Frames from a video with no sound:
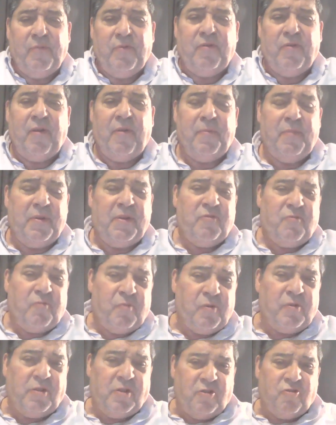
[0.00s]
itself, because
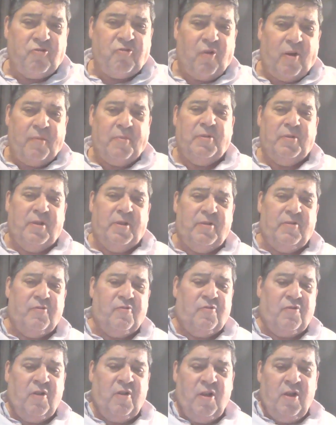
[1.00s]
really the tribal
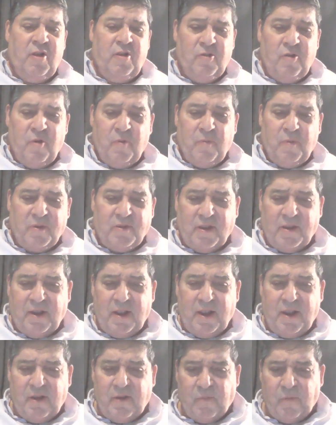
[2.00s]
leaders know what they
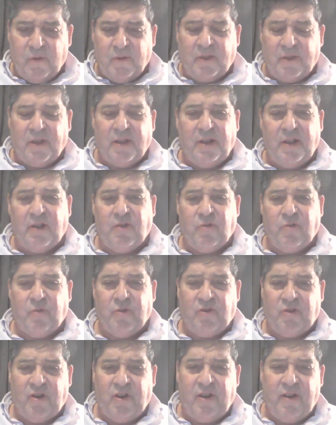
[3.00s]
need and what they need to
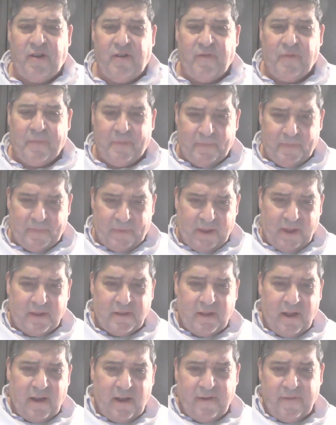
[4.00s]
achieve in
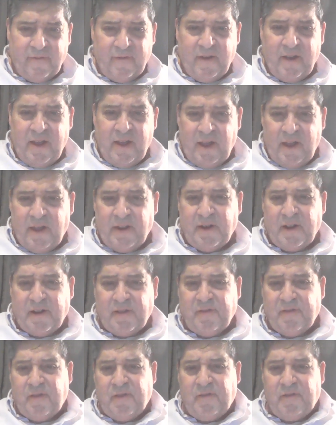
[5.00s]
life, and
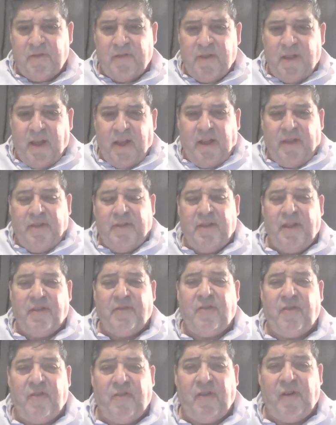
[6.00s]
not
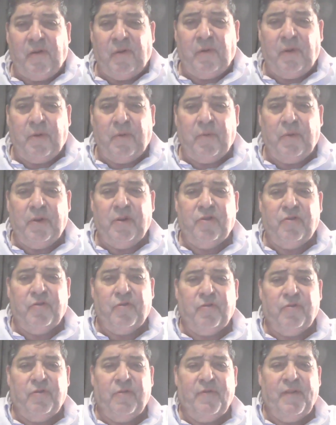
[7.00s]
necessarily
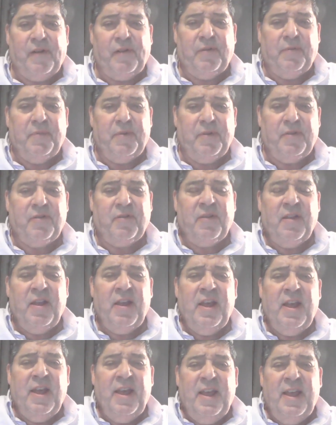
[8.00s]
regional developments.
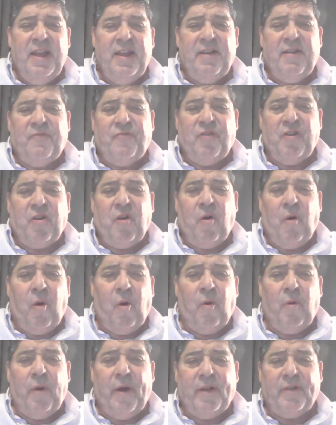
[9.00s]
And if you
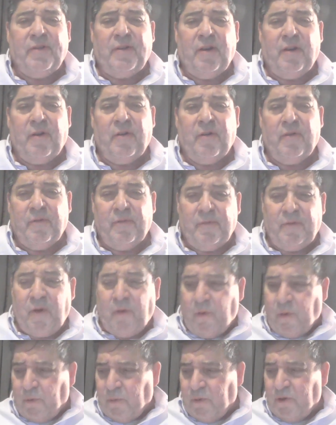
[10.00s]
call out there,
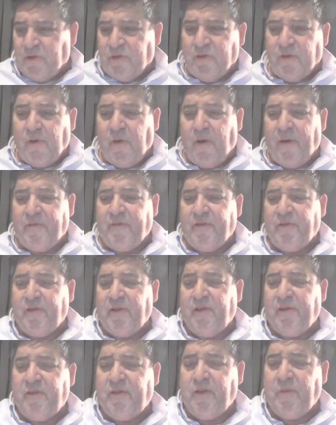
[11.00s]
call a regional office,
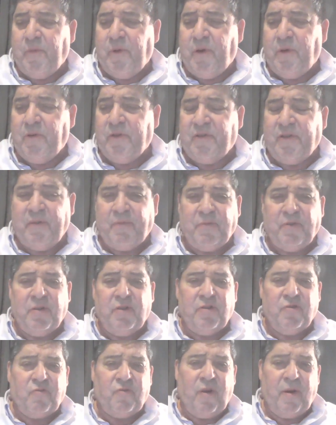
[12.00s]
they say, well, it's up to
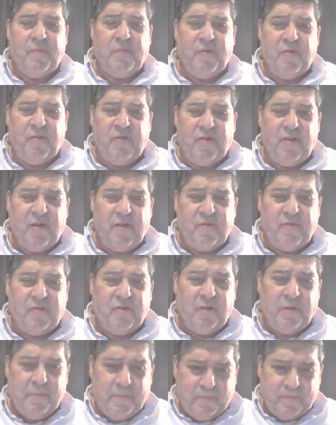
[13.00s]
the tribes itself. So